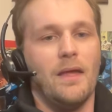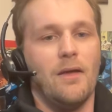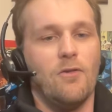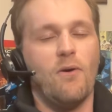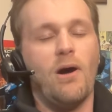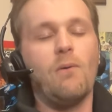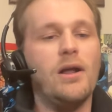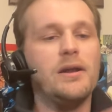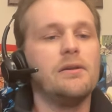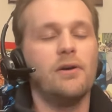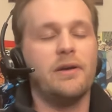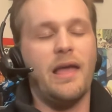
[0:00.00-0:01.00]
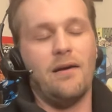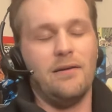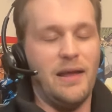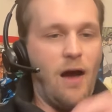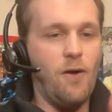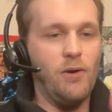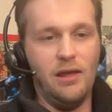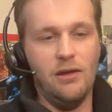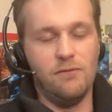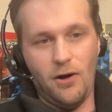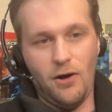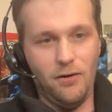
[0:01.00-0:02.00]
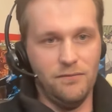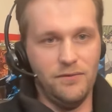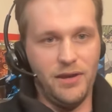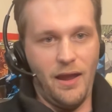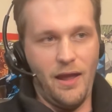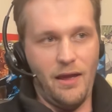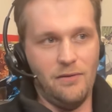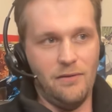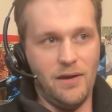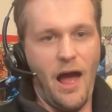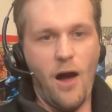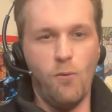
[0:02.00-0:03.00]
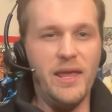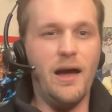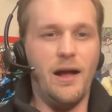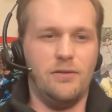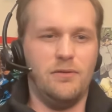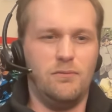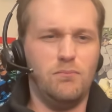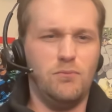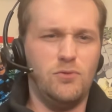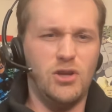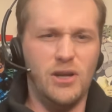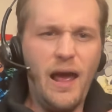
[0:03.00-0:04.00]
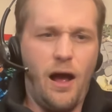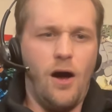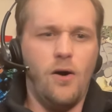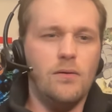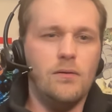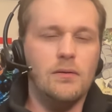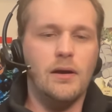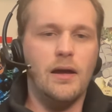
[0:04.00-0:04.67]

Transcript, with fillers: So I wanted to look at how he evolved and how we got to now.